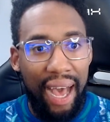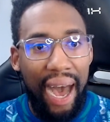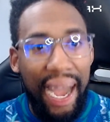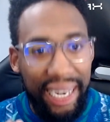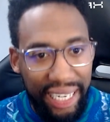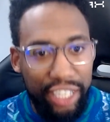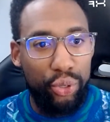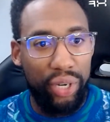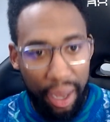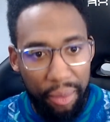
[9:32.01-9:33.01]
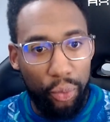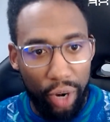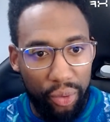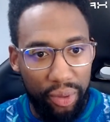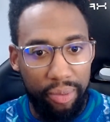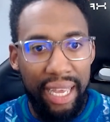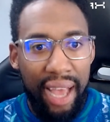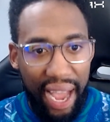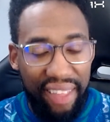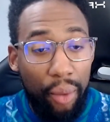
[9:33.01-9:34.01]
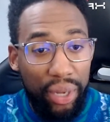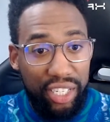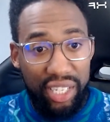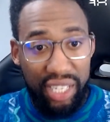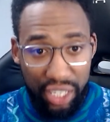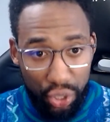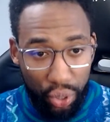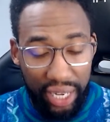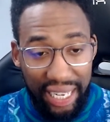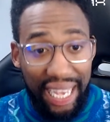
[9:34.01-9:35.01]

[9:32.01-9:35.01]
I need you to come and work with me. And then when she joined,